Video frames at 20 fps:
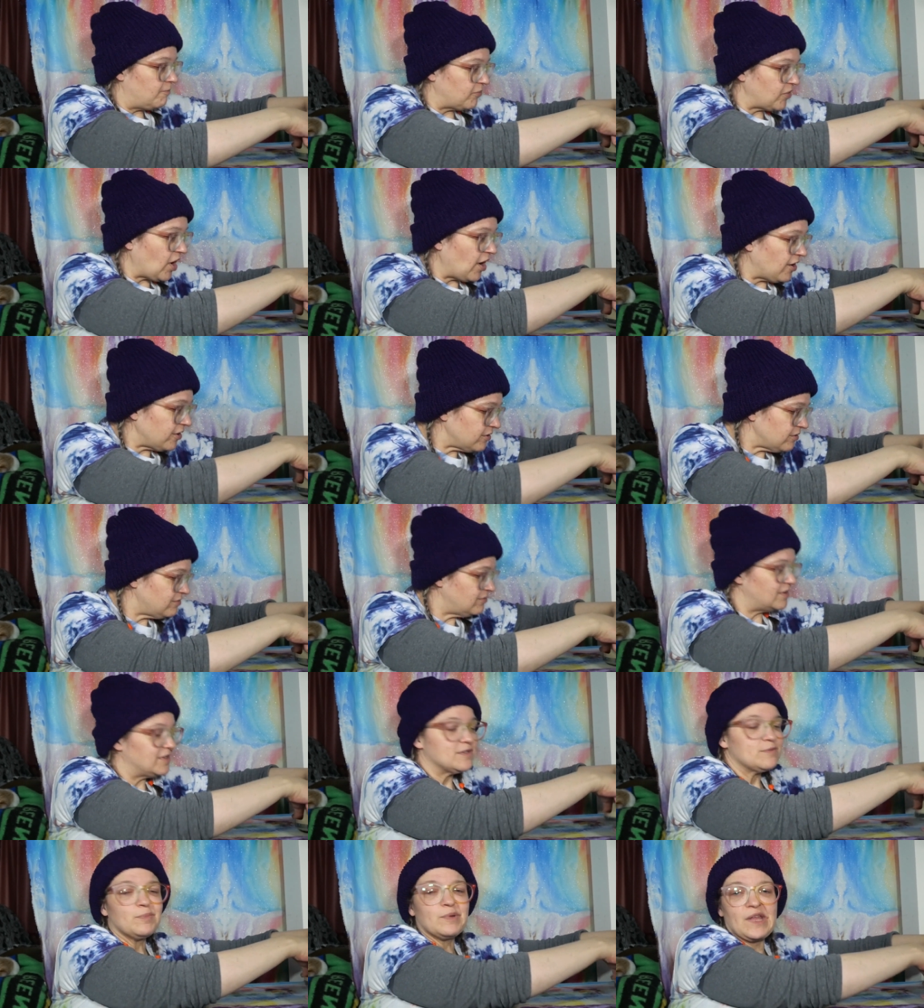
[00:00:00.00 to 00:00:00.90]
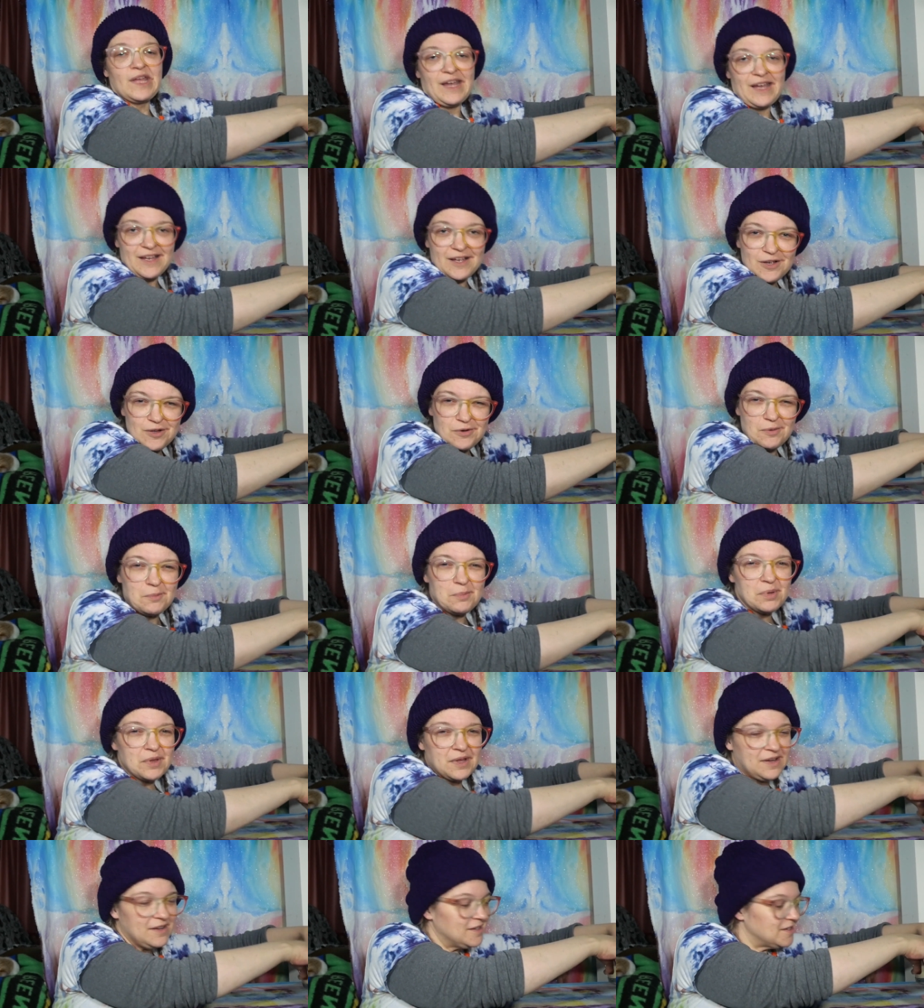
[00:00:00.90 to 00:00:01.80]
All of it's play. You know,
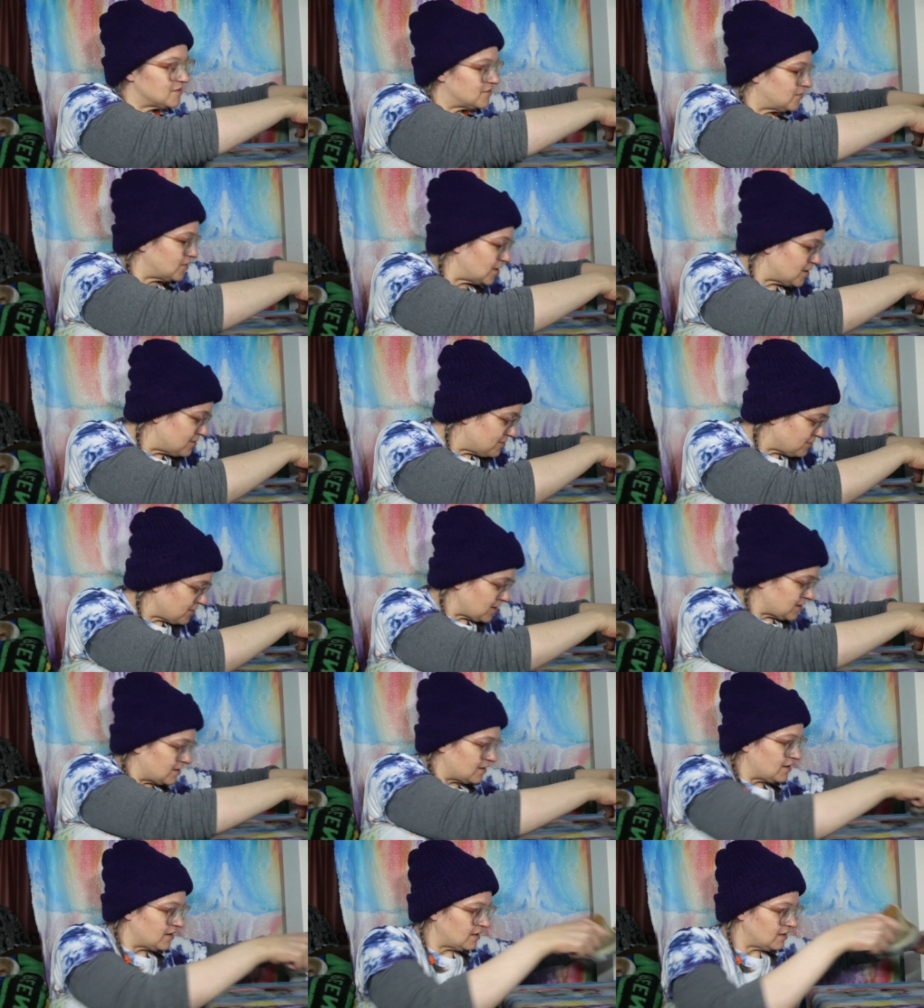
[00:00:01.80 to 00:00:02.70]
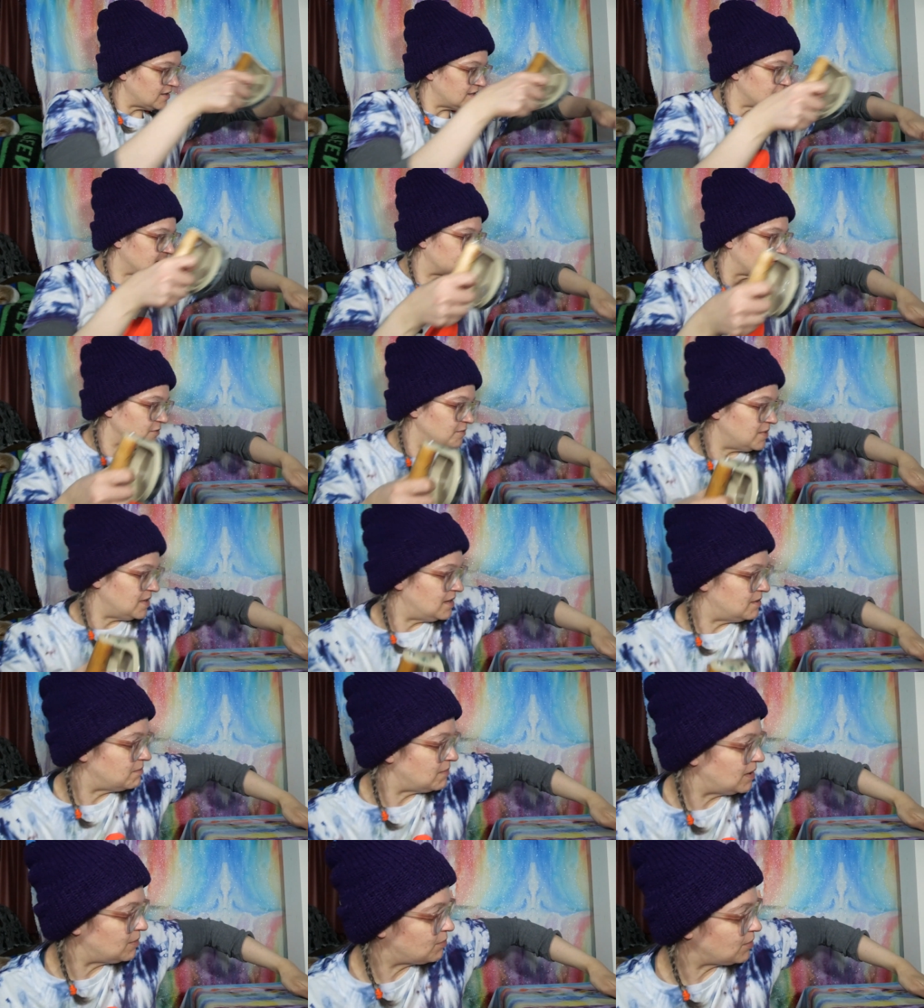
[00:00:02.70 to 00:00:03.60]
play is very fun. At least for me
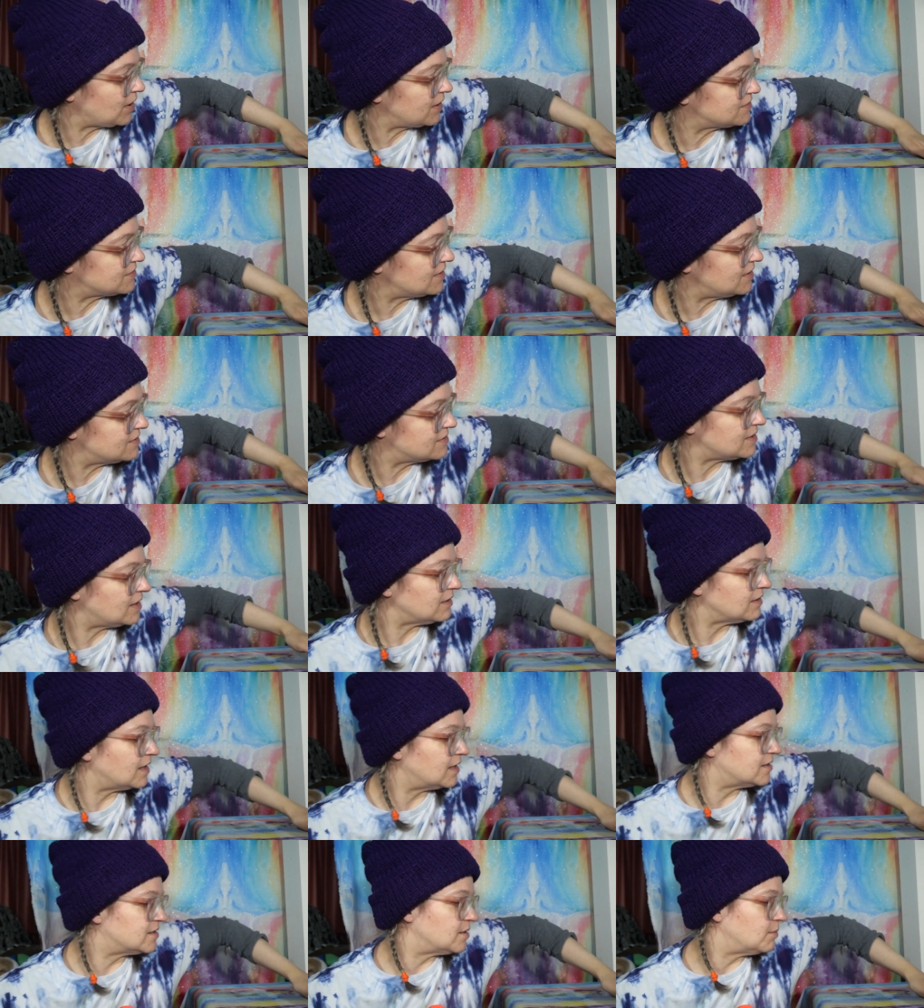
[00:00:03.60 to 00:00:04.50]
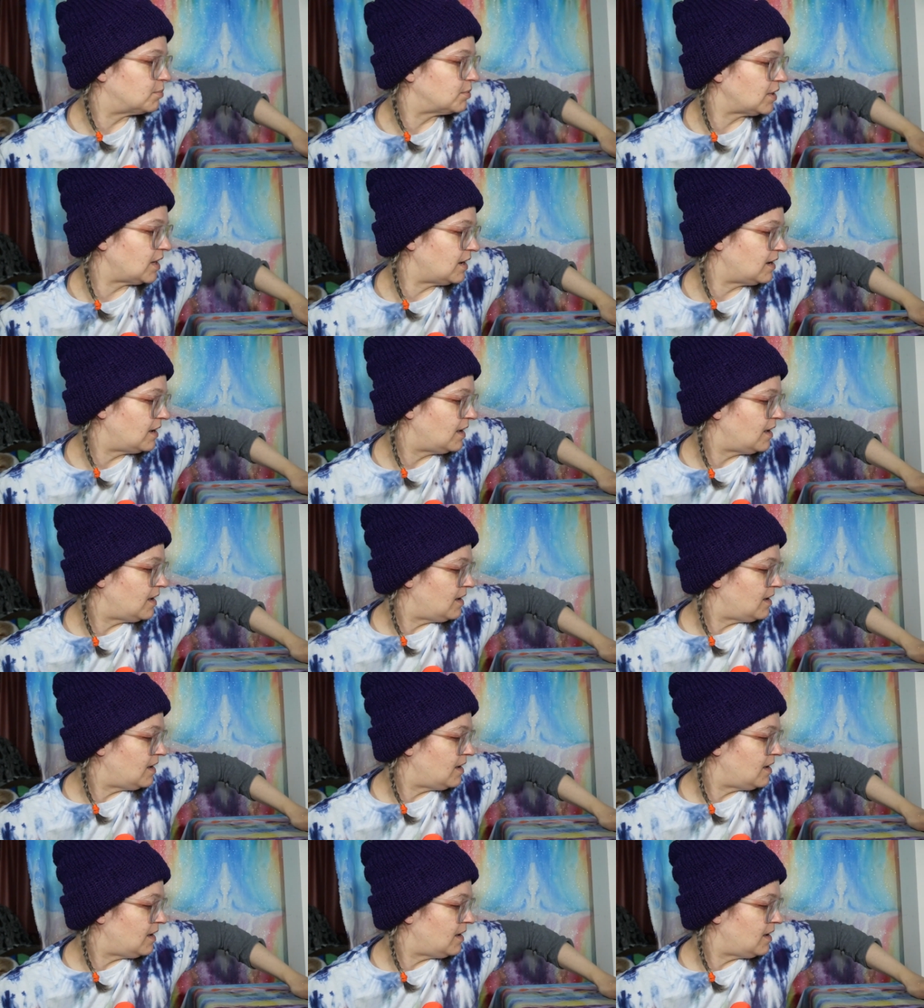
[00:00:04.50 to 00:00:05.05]
in my process, I like to play.